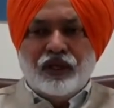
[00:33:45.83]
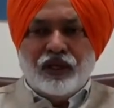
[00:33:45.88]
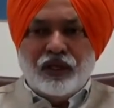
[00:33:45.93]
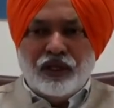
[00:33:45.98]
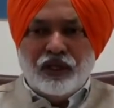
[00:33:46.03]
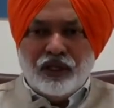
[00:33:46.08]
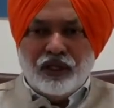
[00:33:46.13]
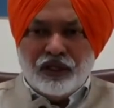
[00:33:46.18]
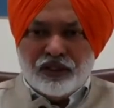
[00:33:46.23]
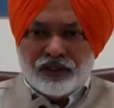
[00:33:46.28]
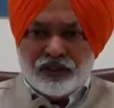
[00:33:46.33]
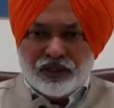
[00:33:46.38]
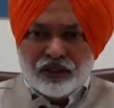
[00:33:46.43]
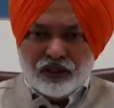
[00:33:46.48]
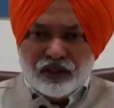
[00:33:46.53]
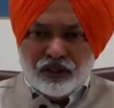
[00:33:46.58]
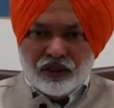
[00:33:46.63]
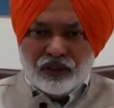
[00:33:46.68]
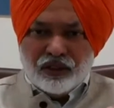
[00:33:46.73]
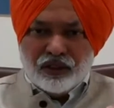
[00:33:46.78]
Is
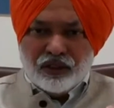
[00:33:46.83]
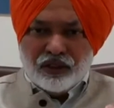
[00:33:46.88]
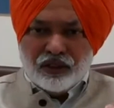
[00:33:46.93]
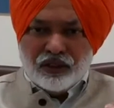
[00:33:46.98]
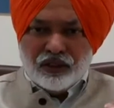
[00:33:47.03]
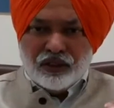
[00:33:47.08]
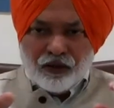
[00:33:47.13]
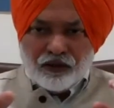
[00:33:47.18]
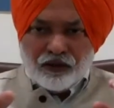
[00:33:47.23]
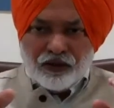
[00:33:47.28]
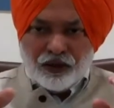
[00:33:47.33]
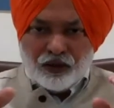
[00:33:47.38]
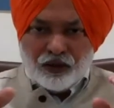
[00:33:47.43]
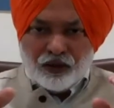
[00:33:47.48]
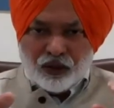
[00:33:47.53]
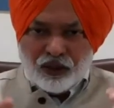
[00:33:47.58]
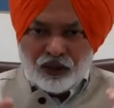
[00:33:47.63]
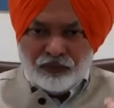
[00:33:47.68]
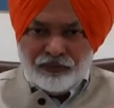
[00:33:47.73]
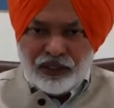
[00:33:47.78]
the
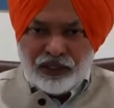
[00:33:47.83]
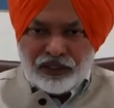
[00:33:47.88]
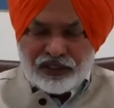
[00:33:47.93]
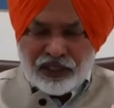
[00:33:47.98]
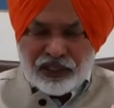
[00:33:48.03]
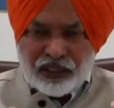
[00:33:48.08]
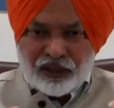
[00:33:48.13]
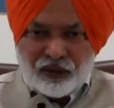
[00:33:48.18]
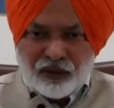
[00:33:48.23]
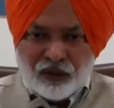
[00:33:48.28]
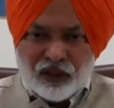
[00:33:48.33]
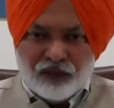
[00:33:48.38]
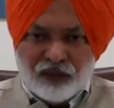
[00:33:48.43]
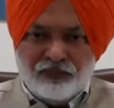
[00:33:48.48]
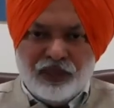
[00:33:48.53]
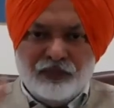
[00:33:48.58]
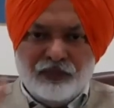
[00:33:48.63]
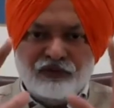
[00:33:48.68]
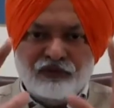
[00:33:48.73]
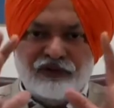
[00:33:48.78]
documents are not
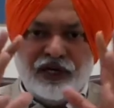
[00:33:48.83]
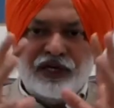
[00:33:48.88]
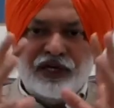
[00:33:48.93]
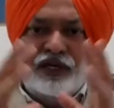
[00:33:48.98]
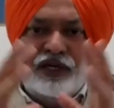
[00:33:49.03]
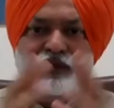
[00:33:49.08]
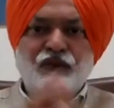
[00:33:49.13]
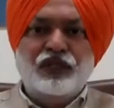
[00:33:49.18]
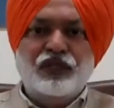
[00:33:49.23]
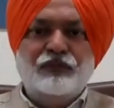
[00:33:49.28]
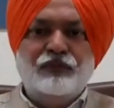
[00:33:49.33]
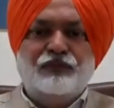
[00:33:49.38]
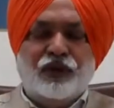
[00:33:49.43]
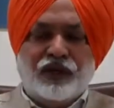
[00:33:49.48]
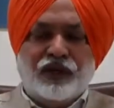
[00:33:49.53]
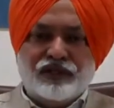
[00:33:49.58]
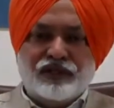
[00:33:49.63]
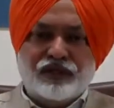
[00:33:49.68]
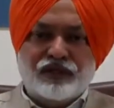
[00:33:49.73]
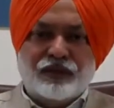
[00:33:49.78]
being provided to the
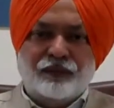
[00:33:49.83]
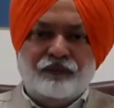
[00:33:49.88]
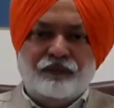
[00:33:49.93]
police.